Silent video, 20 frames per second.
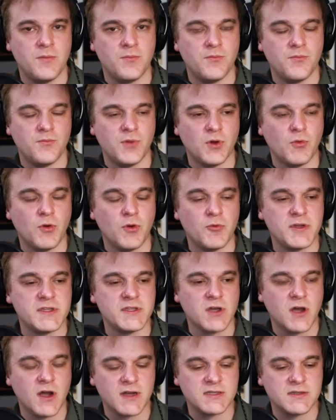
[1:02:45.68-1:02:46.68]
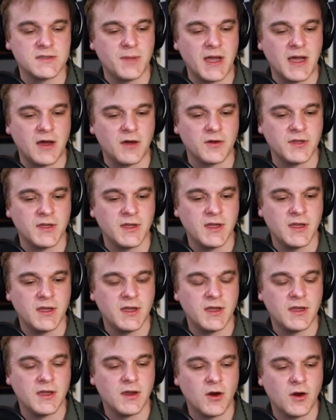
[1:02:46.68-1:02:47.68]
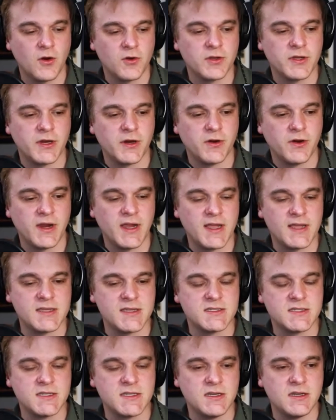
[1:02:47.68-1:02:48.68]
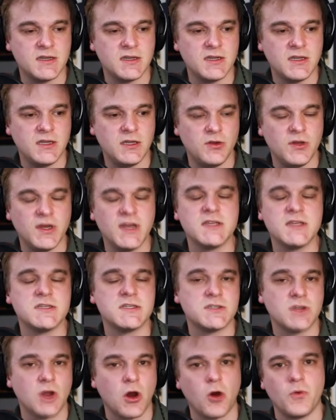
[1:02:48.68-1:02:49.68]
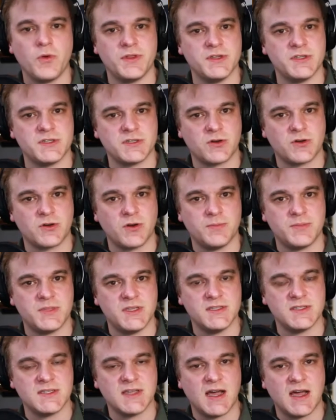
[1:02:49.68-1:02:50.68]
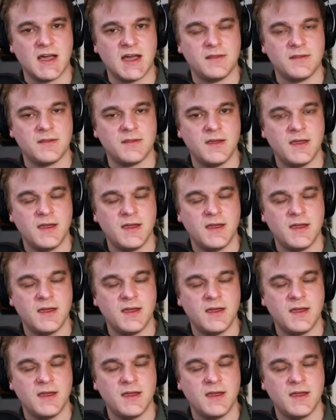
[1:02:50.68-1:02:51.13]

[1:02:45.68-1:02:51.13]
But what we talked about earlier is you need to start with a script in scythe